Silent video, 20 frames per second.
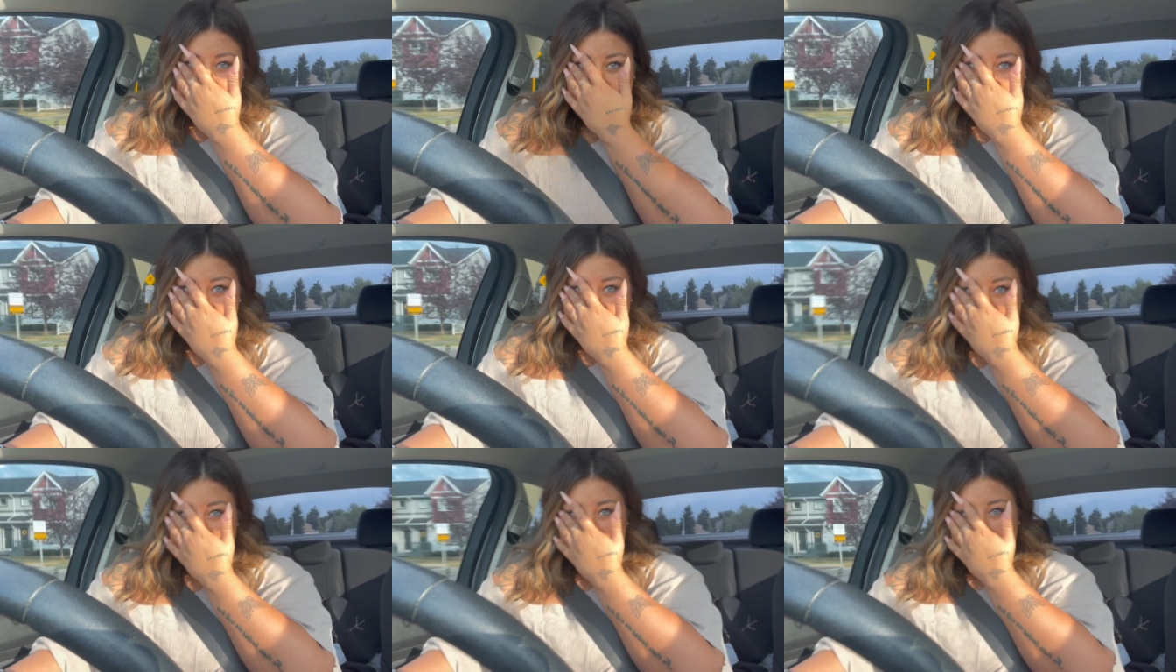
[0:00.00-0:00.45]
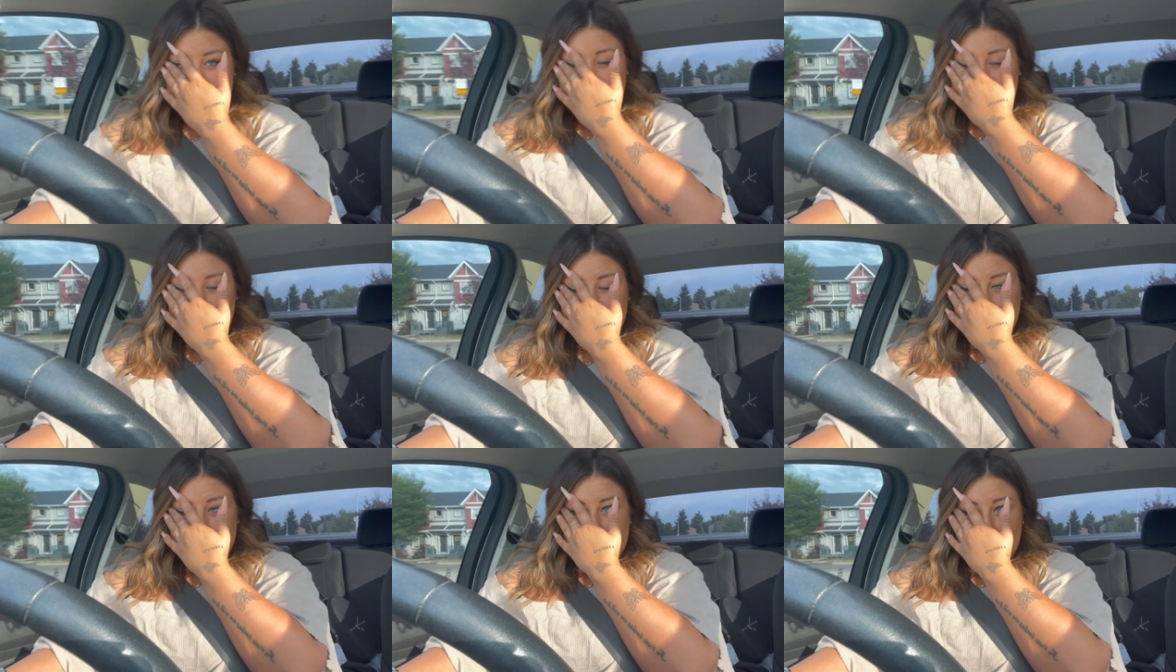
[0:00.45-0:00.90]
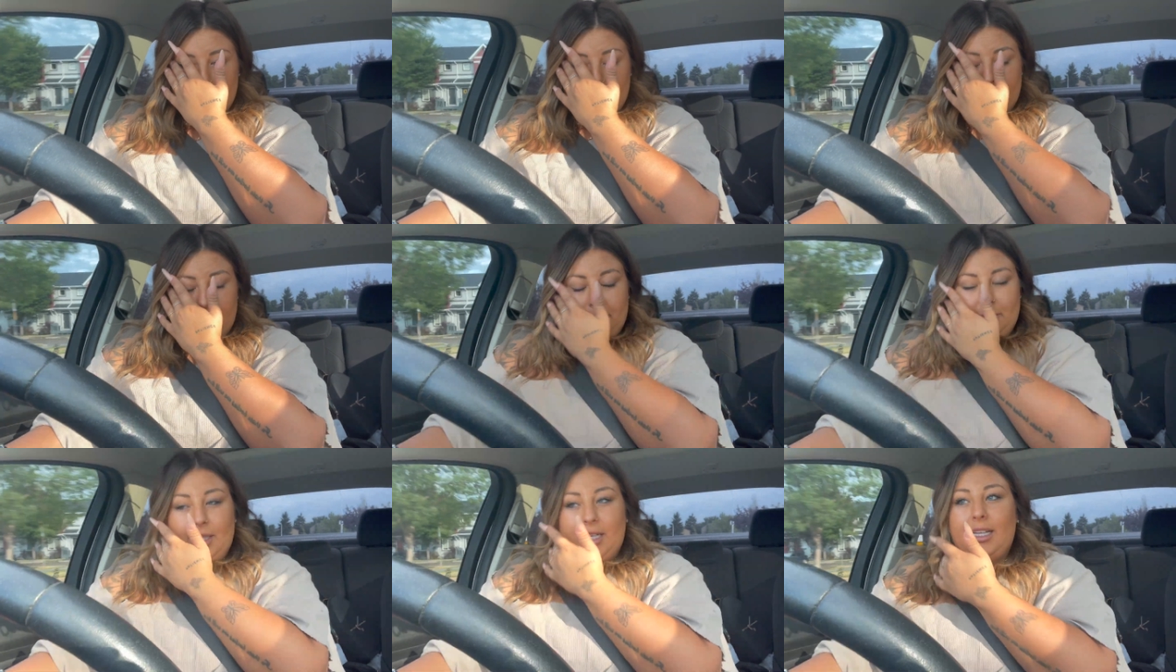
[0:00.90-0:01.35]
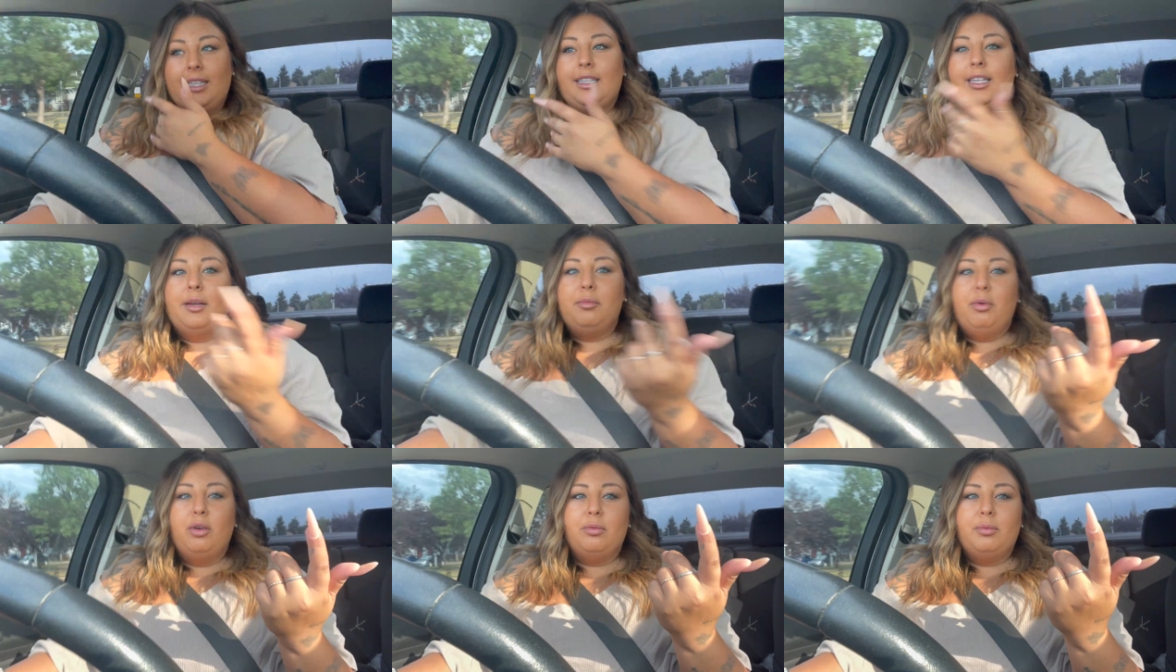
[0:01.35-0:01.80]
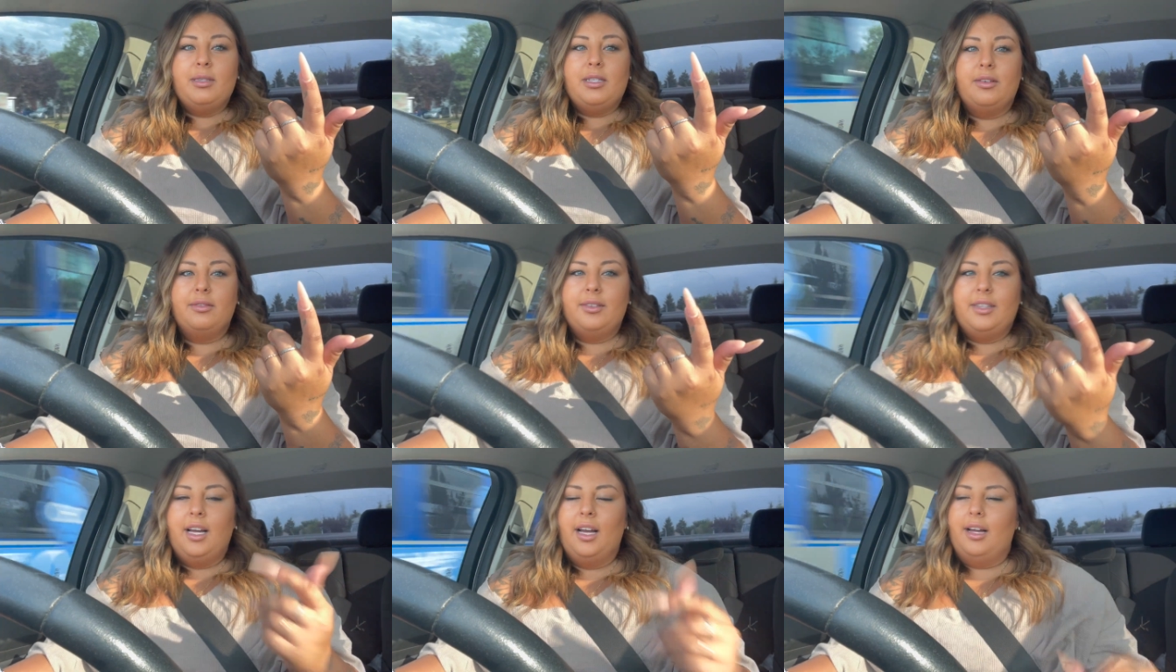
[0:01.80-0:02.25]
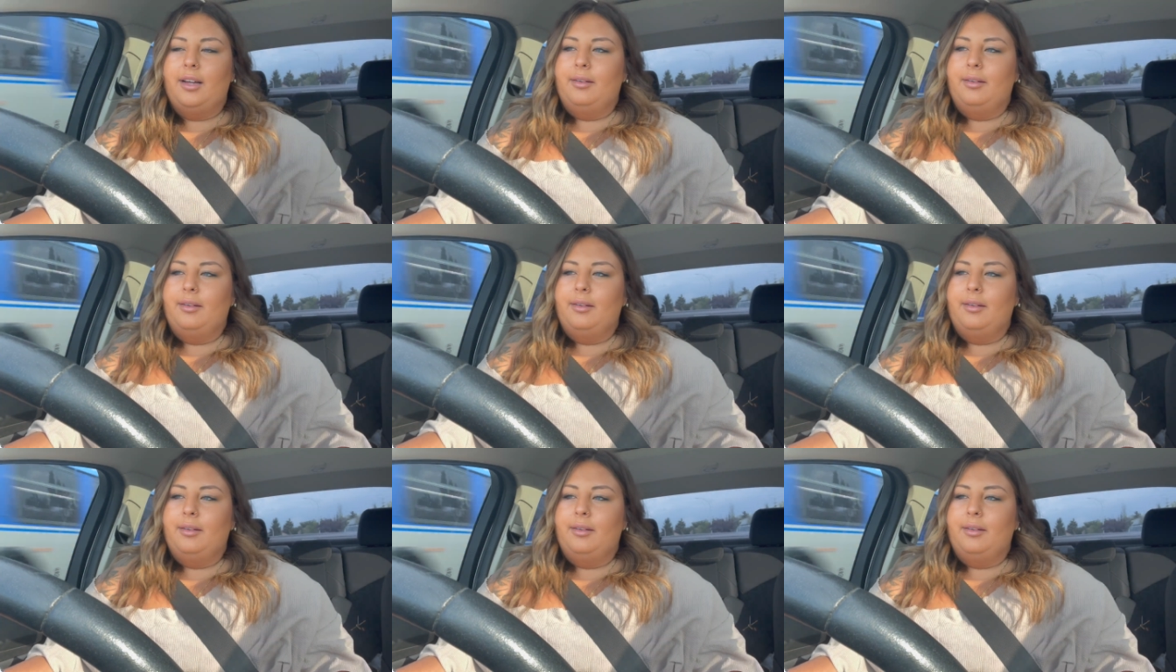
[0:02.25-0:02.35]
ten minutes to recover from that. And then I poked myself in the